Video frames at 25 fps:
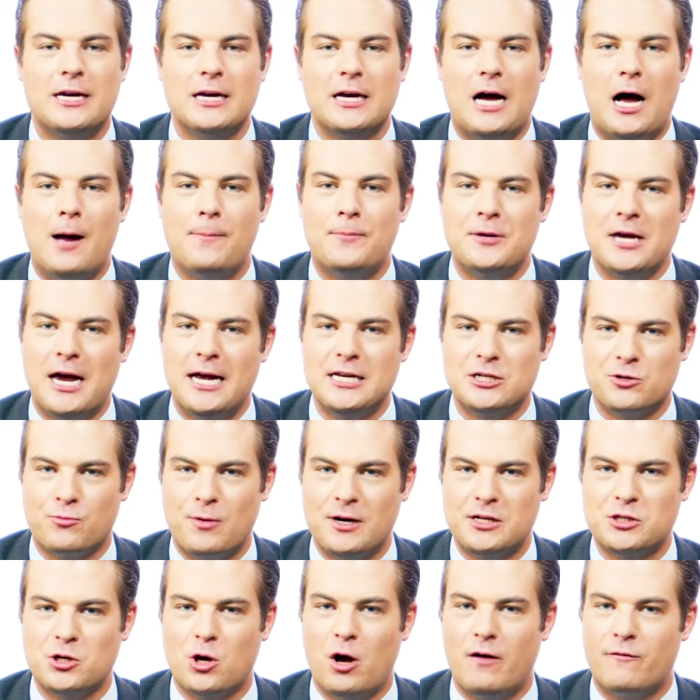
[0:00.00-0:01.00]
IPA
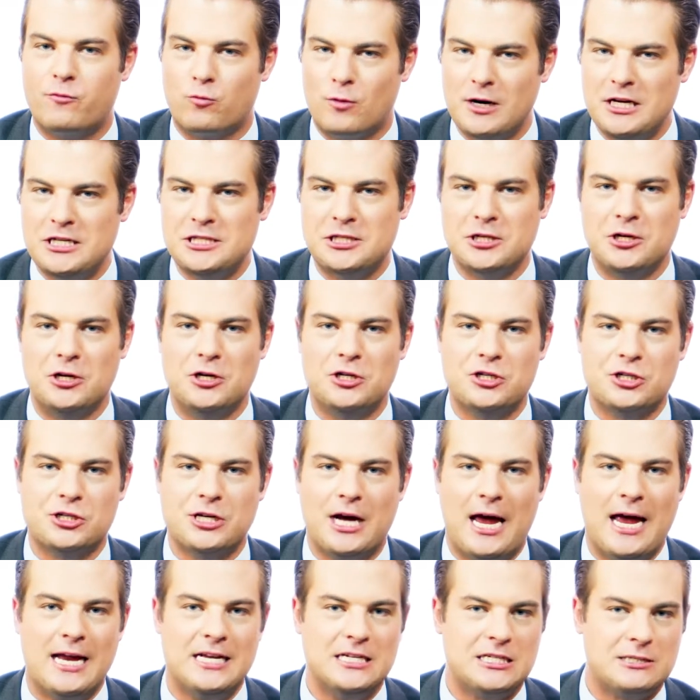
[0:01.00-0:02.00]
Director of Research
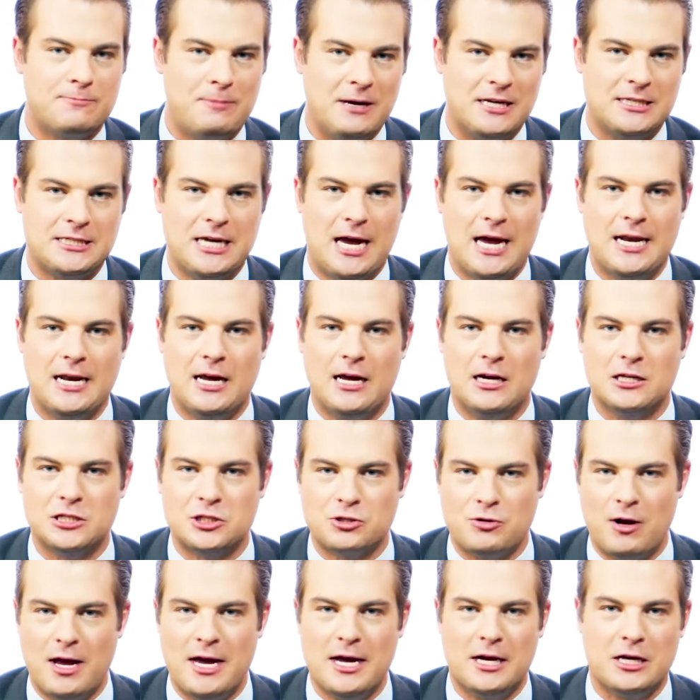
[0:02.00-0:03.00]
and Spectator
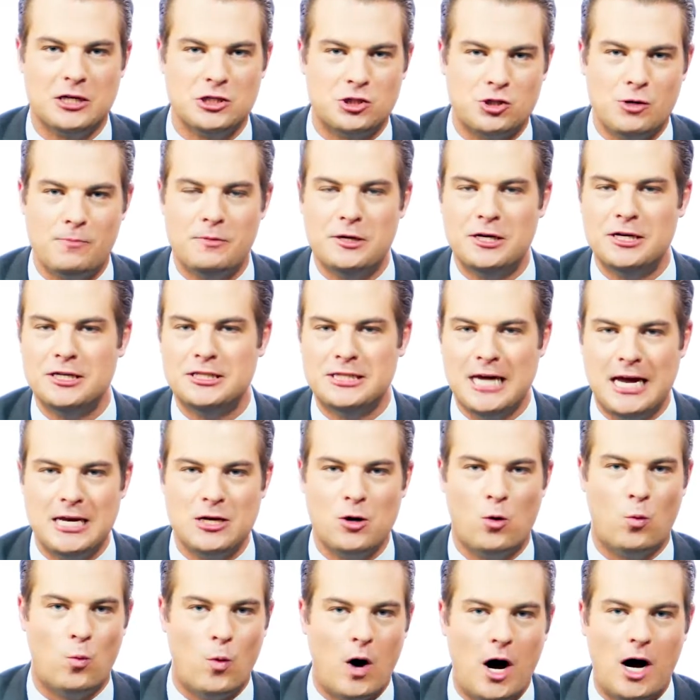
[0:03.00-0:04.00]
Australia contributor
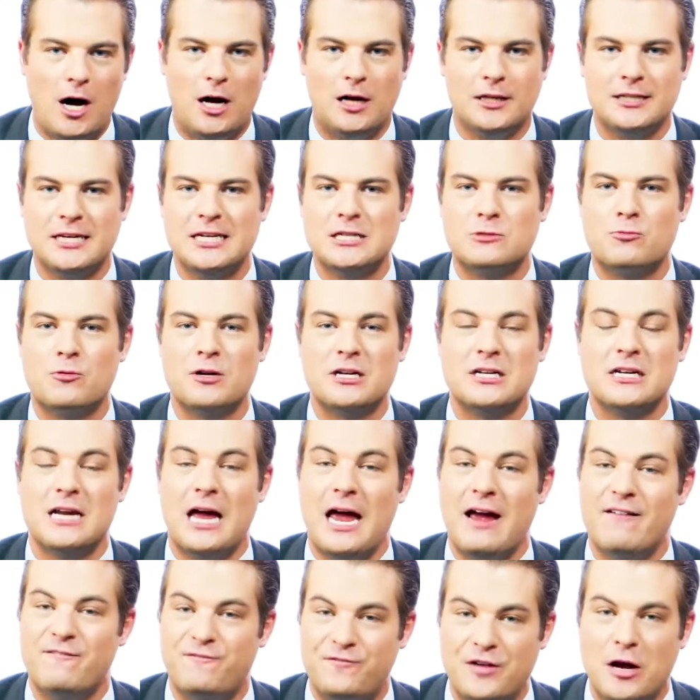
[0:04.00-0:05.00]
Daniel Wild has written
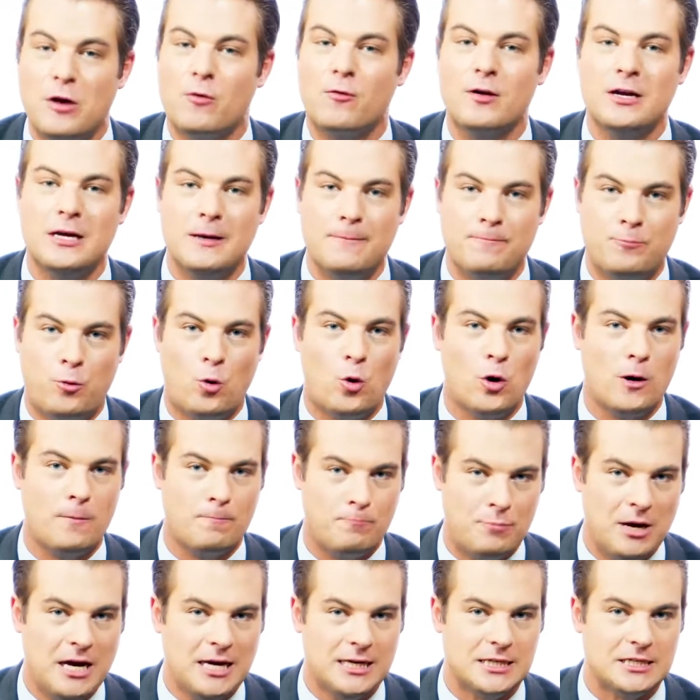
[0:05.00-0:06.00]
a very important
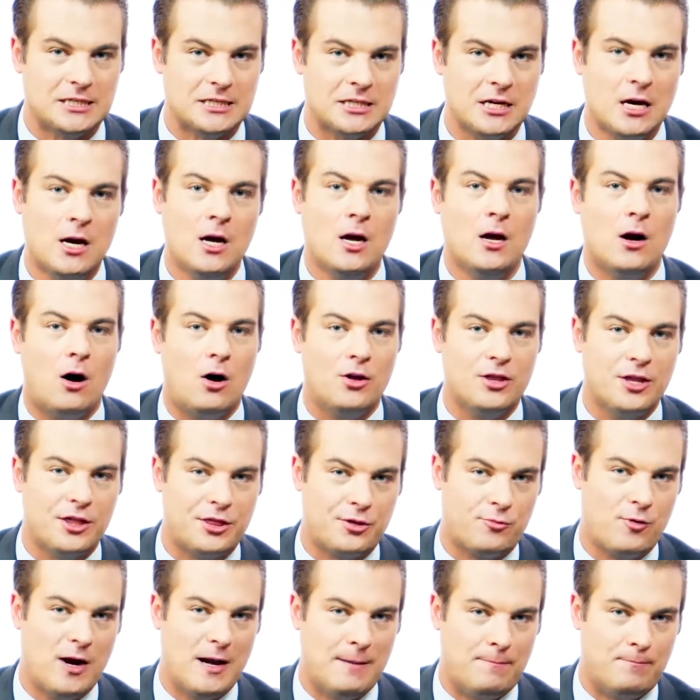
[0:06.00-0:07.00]
piece on the
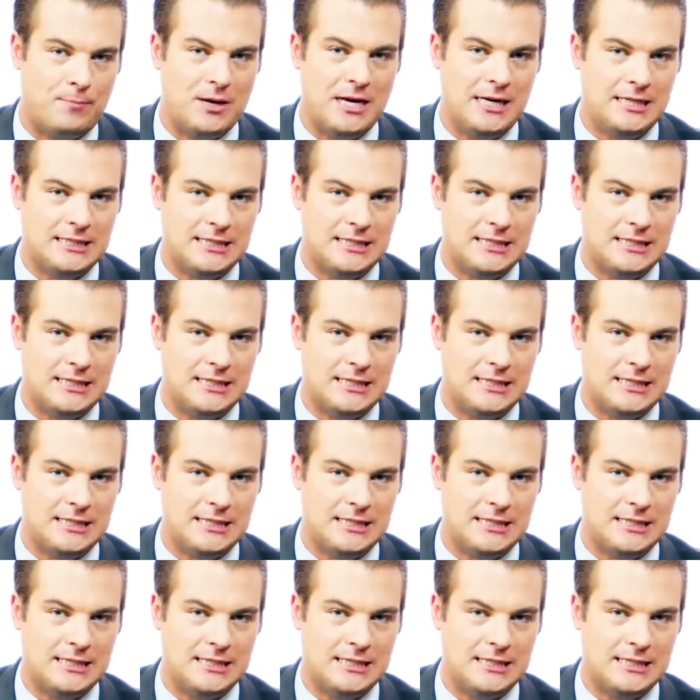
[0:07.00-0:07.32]
threat big